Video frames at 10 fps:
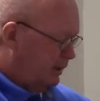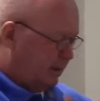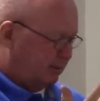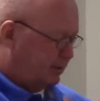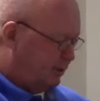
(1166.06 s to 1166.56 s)

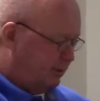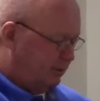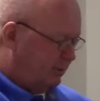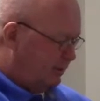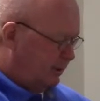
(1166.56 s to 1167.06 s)
Number
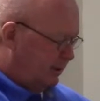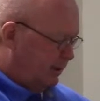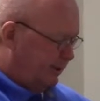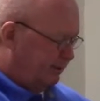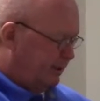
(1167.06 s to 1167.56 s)
2,
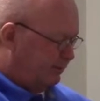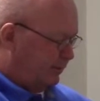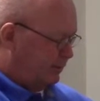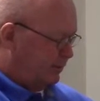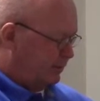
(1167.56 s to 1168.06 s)
no
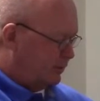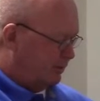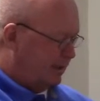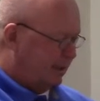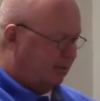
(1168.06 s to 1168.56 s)
different.
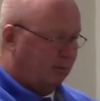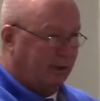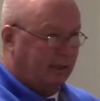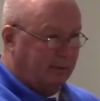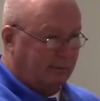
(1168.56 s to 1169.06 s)
Terminating
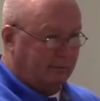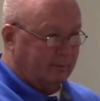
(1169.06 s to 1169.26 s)
where?